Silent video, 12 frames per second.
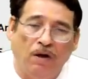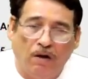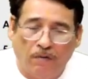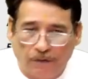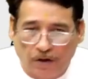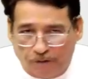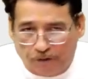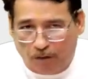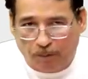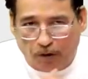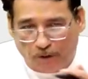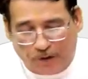uh, from
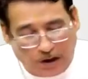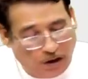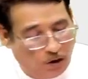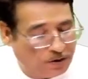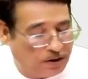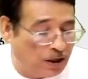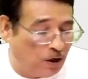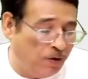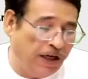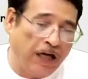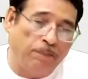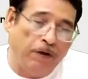profit and loss account.
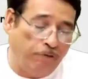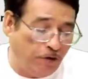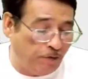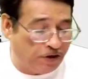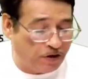That means we will